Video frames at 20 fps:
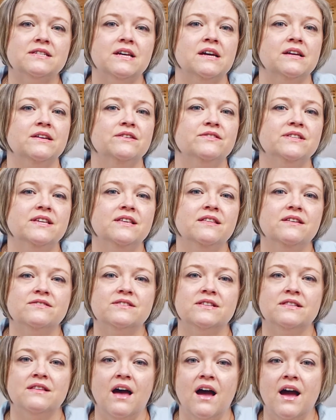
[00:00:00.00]
You see those
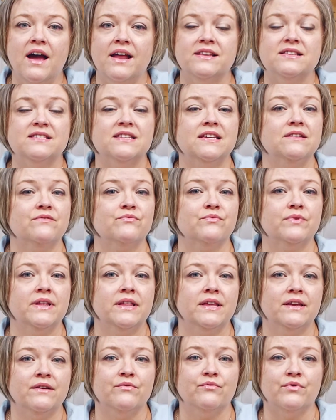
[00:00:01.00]
a lot. It's getting
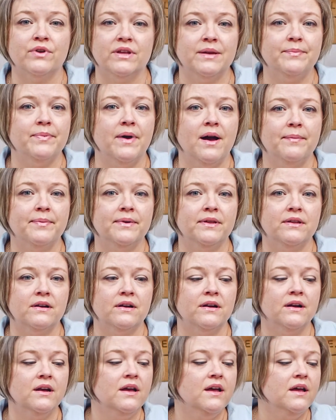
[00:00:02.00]
really, really popular.